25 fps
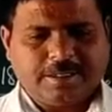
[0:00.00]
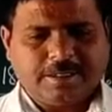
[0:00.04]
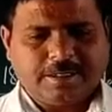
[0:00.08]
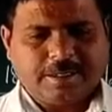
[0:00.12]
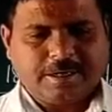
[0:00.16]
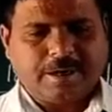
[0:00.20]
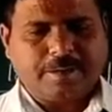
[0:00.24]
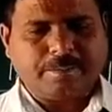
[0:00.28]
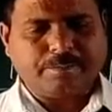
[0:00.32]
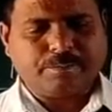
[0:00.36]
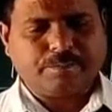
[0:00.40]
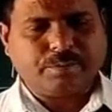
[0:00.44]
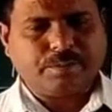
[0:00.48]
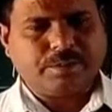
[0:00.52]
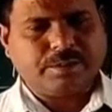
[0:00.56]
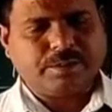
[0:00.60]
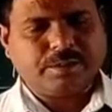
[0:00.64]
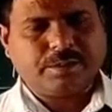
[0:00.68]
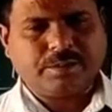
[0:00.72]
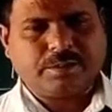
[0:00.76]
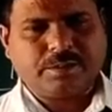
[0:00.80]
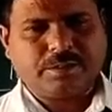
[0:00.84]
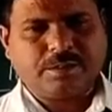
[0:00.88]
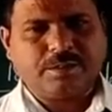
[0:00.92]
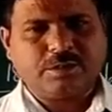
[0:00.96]
Trump
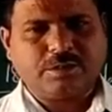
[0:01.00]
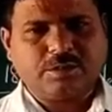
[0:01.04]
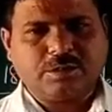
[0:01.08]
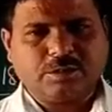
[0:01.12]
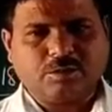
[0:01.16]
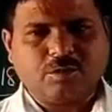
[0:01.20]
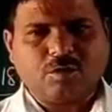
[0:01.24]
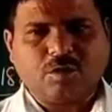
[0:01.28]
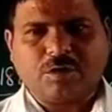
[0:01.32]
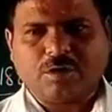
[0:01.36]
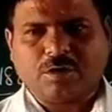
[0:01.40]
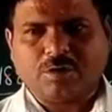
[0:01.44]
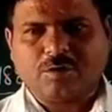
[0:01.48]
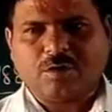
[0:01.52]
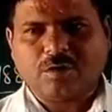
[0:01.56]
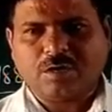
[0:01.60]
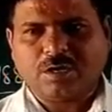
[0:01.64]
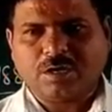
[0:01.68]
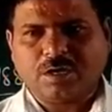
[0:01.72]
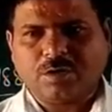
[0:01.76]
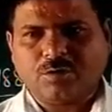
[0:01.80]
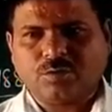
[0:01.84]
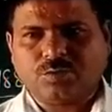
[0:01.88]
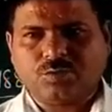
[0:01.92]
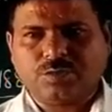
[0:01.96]
has gone
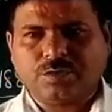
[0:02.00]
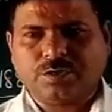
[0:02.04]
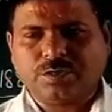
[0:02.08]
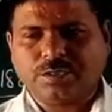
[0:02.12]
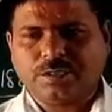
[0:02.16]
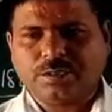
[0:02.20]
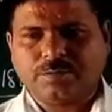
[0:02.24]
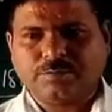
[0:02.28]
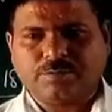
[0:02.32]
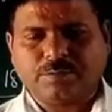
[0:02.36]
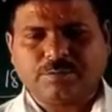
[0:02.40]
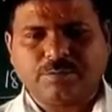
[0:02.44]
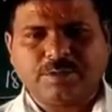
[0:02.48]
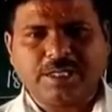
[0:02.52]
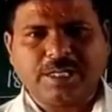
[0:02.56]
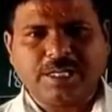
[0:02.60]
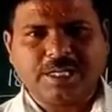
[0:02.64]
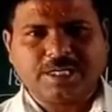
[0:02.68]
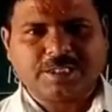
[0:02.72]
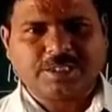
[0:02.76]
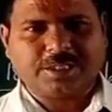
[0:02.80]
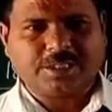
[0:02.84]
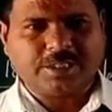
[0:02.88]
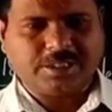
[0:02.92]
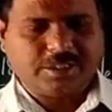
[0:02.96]
down to from the
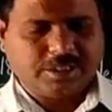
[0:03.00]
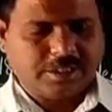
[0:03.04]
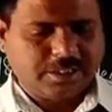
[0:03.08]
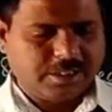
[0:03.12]
election.